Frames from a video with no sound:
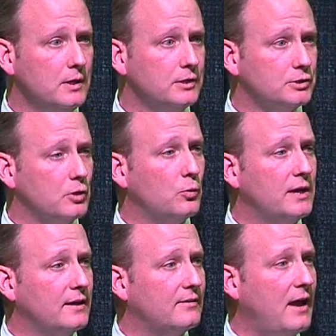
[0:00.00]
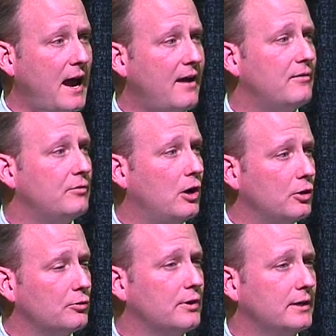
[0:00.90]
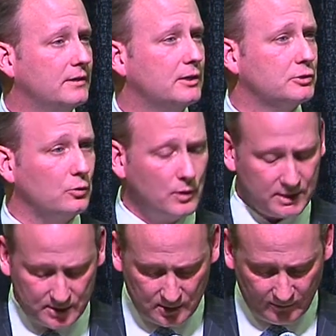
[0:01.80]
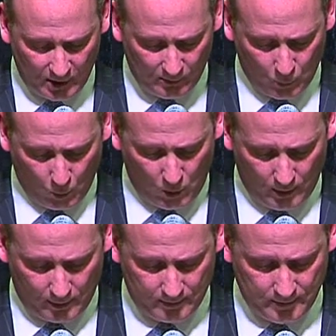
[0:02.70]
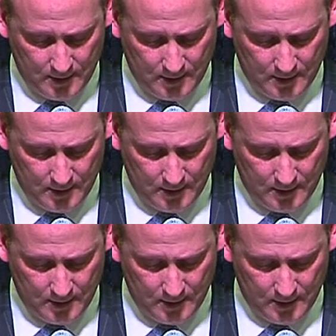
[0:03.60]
so that we can have other and additional ways to develop more water.